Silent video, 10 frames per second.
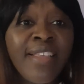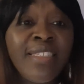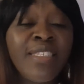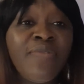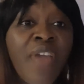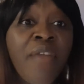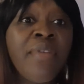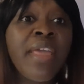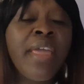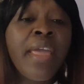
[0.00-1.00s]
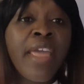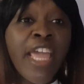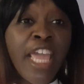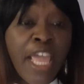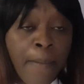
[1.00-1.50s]
this is very
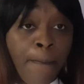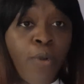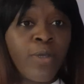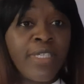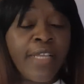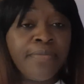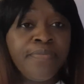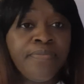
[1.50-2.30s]
important.